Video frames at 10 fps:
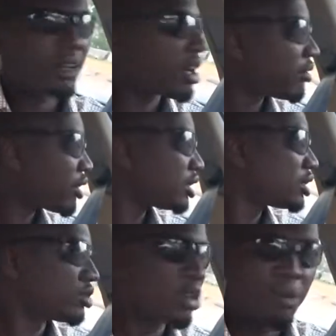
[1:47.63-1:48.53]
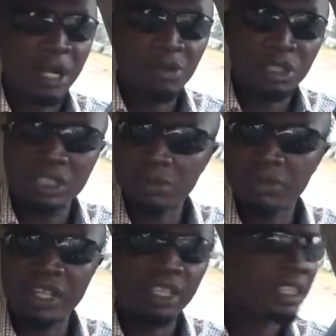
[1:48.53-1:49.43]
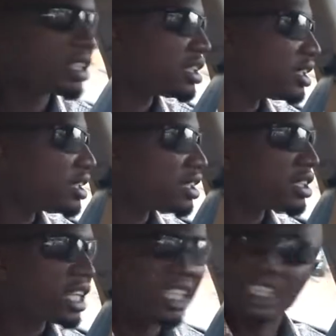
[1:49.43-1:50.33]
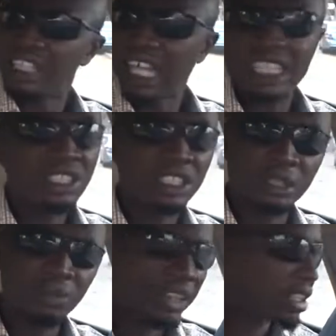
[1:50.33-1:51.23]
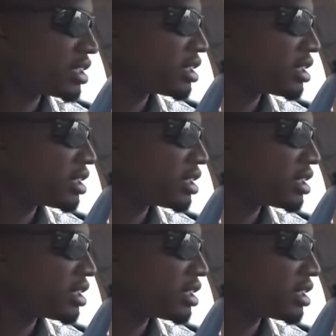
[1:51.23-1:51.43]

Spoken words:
Of course, you come out with the spring. Then detach the spring.